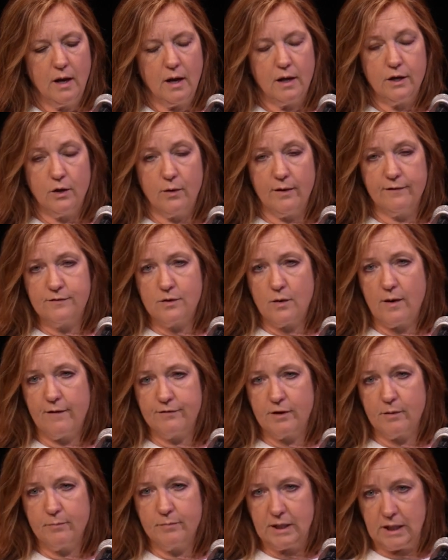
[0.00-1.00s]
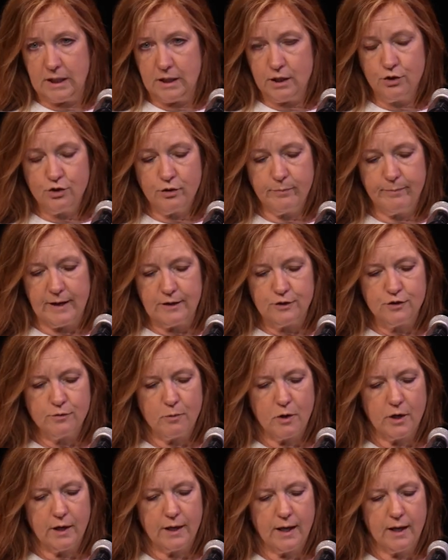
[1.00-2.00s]
you have to have completed your
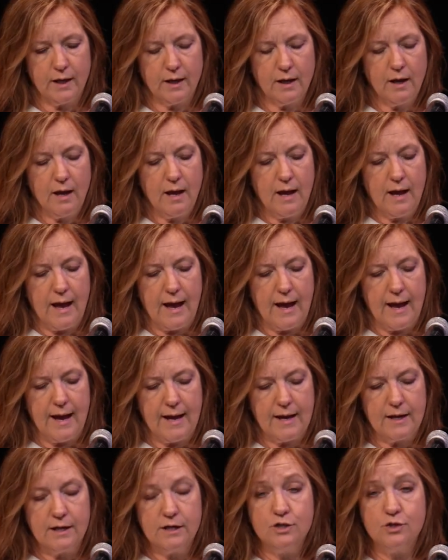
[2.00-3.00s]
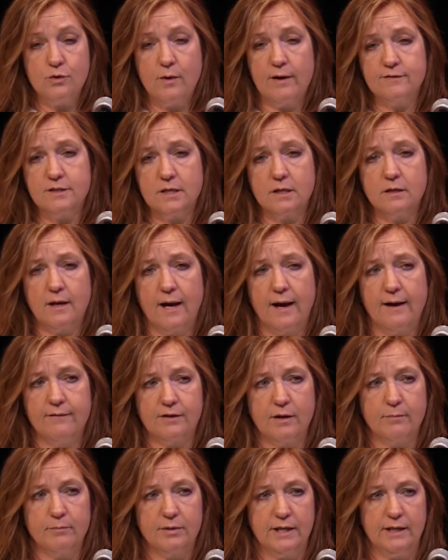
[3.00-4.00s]
benchmarking, and you have to have
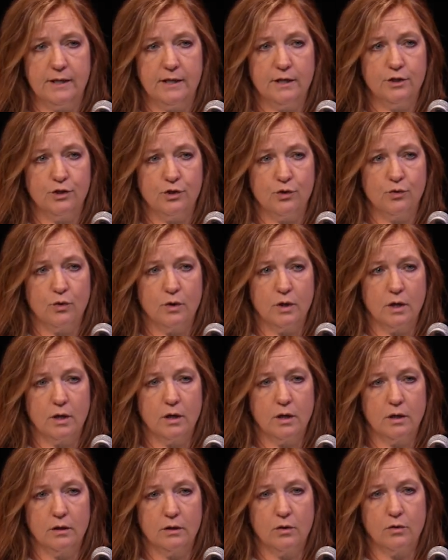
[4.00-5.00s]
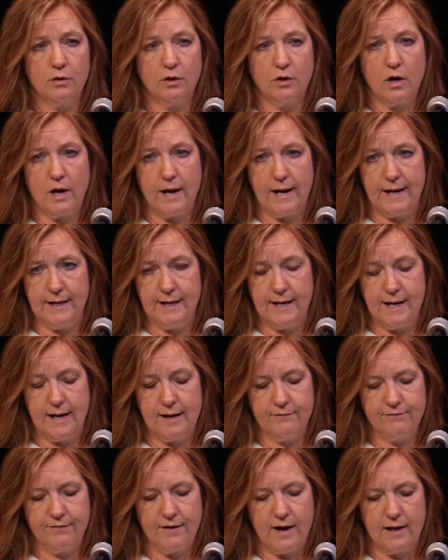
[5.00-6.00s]
completed your local law
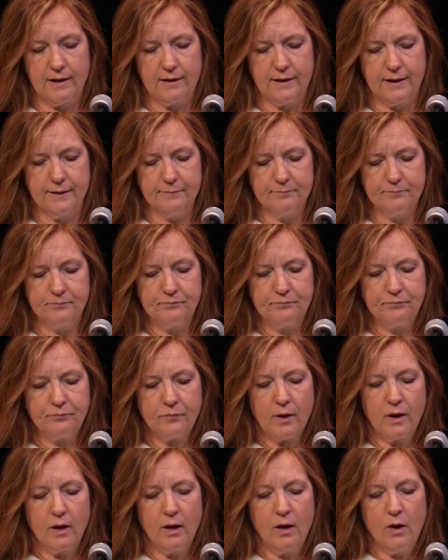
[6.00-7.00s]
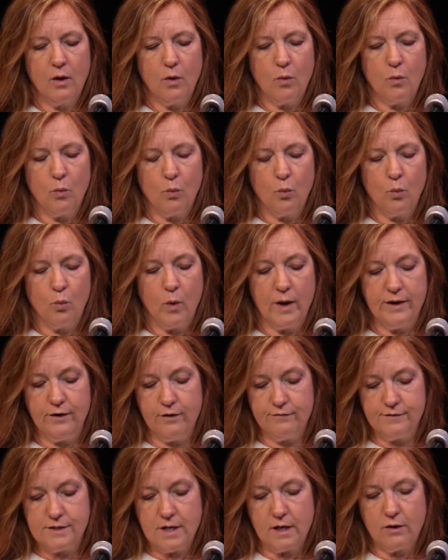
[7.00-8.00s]
88 filing. When
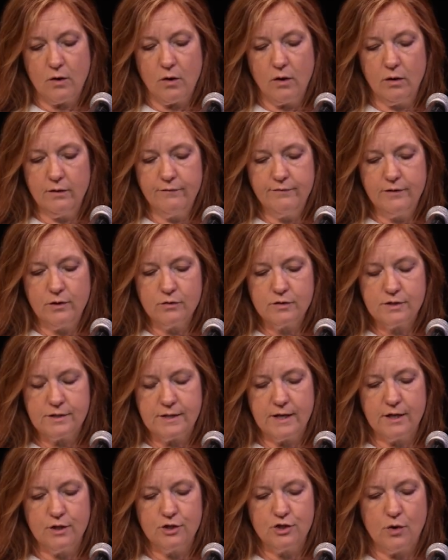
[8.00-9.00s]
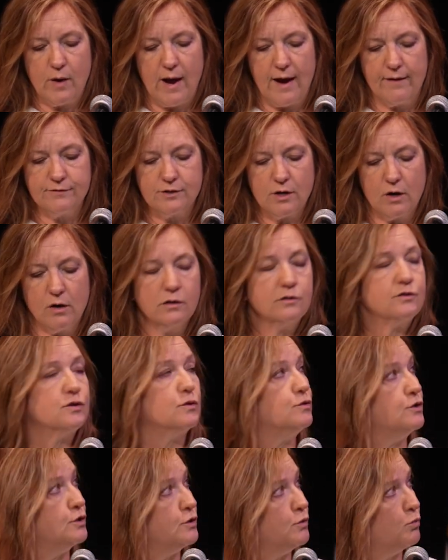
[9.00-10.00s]
you've done all of those things, you have to
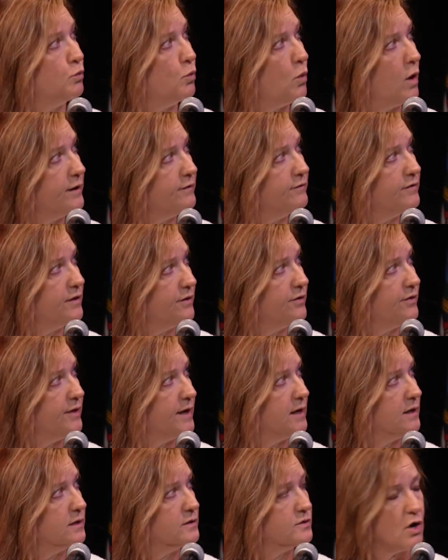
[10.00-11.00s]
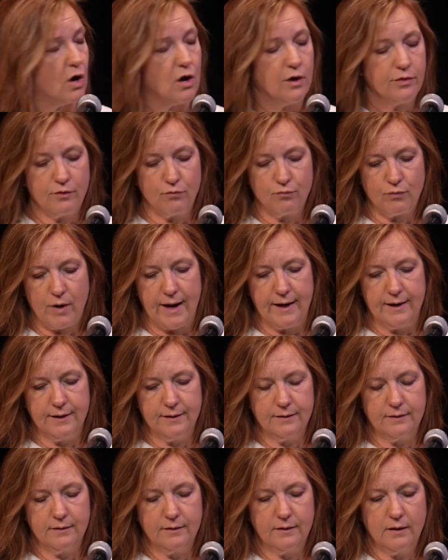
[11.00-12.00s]
also do one of the things on the right.
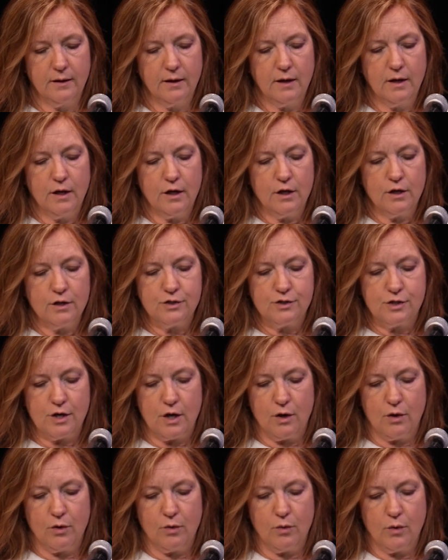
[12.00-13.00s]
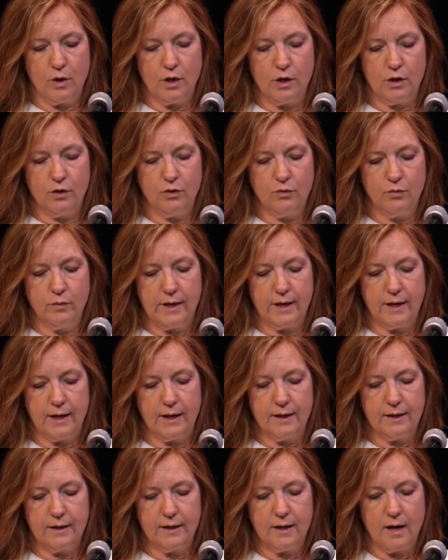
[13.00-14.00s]
So you
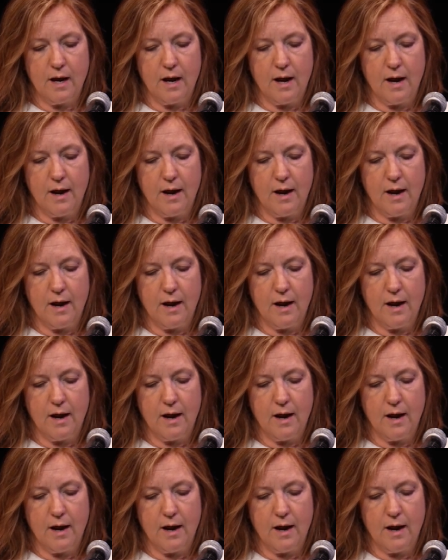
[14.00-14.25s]
can